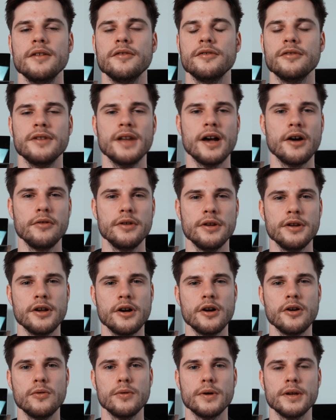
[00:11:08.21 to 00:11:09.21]
So now you
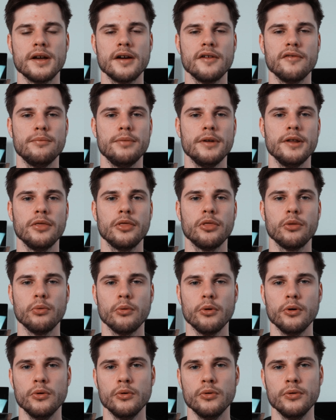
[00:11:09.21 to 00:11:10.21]
know what I've been
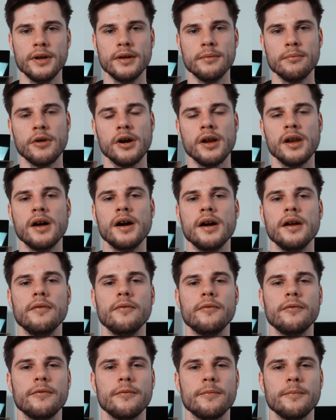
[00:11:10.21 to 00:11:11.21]
through in my
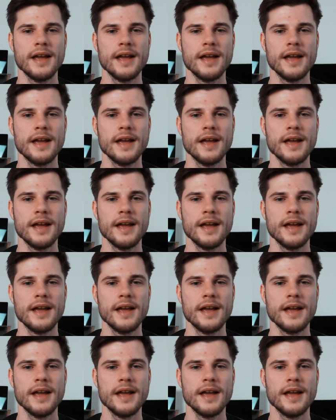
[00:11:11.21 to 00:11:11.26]
life.